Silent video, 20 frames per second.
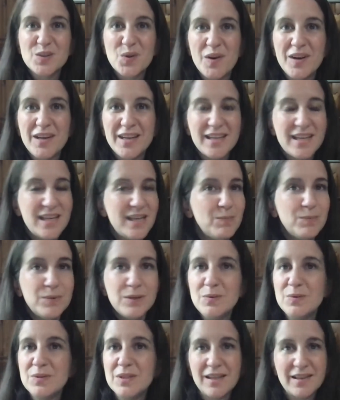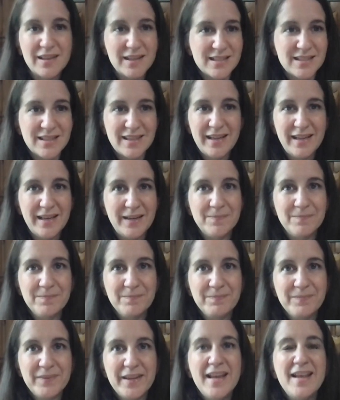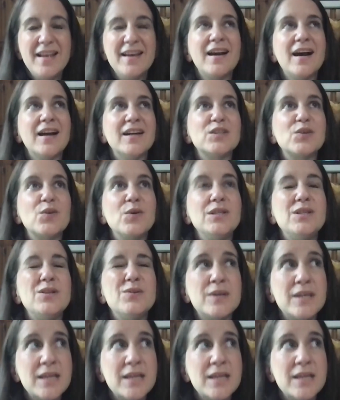God is going to keep using this legacy.